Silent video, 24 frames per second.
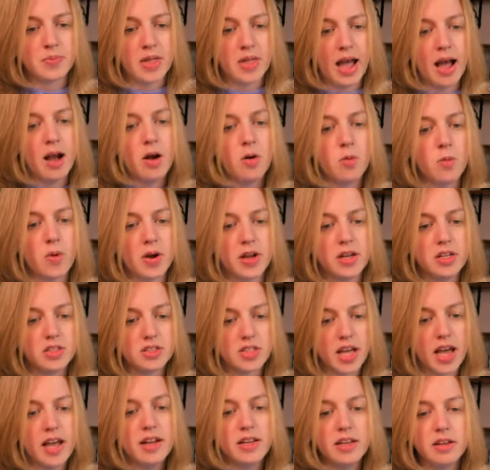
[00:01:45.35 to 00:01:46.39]
outweighs
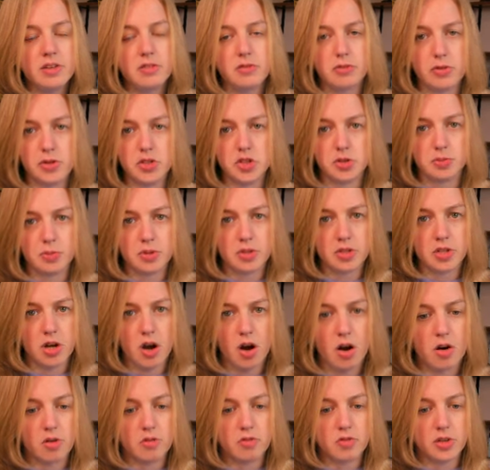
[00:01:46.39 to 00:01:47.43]
any infringement
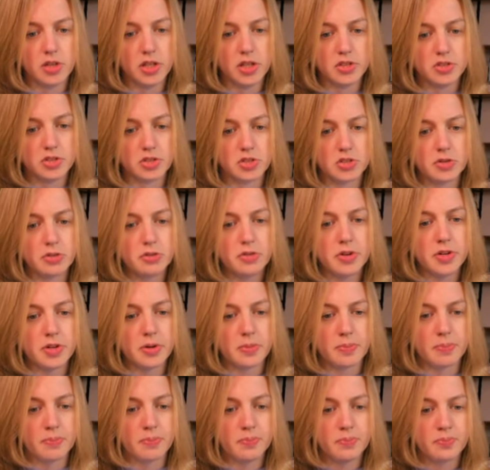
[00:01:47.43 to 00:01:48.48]
of religious
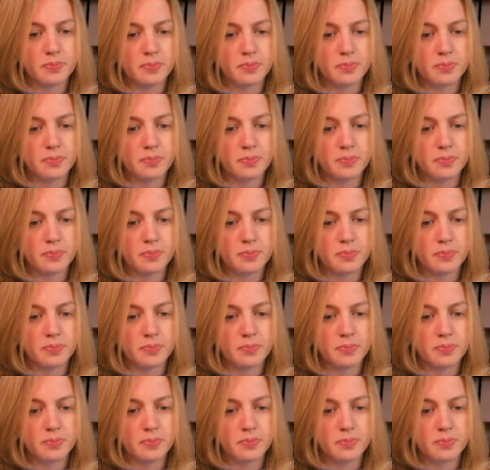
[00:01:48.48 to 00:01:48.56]
freedom.